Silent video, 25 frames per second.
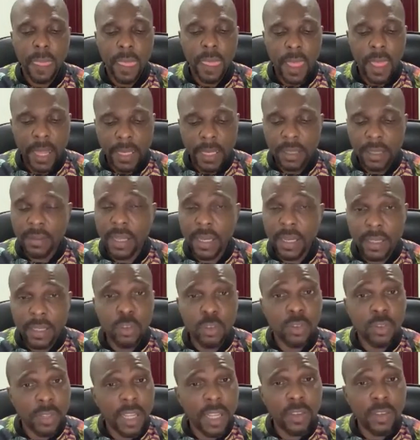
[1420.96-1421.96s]
And they said,
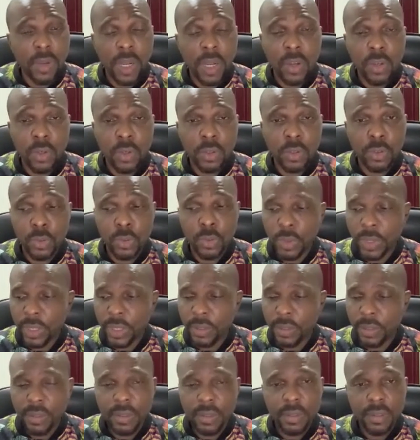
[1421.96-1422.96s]
you said you are going to do
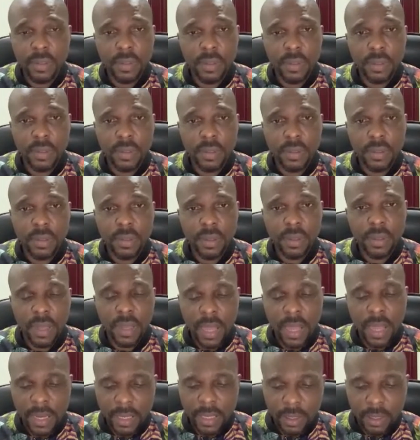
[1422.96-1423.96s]
this.
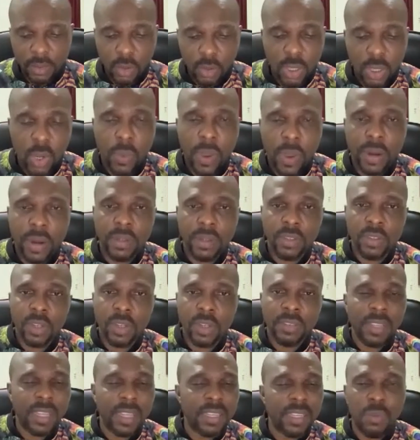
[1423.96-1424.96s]
And so they were returned.
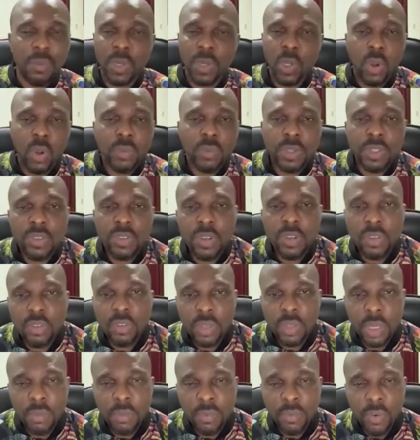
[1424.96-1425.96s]
He said they will not return
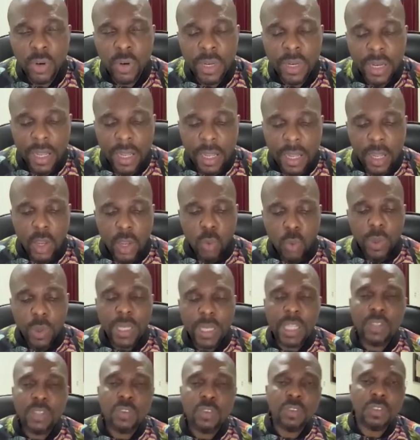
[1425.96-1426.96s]
to him void. We
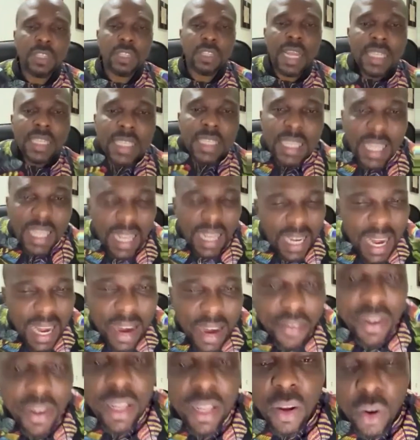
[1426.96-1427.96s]
need to start
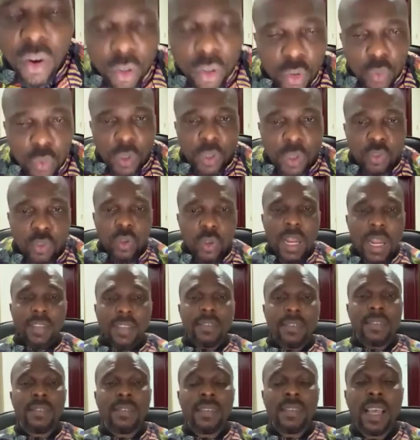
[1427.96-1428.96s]
declaring God's word. So that's
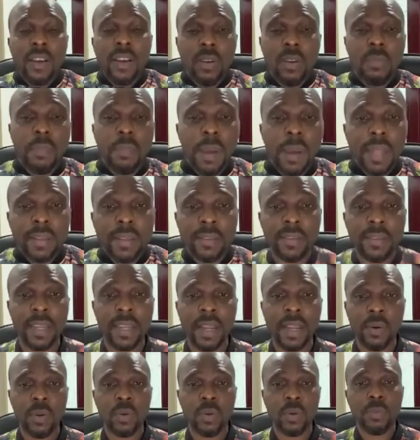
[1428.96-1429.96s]
the second part I said
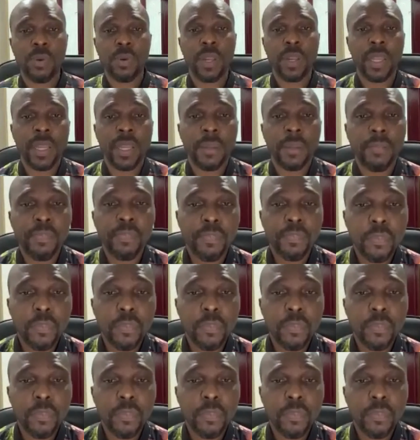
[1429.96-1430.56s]
I want to bring in.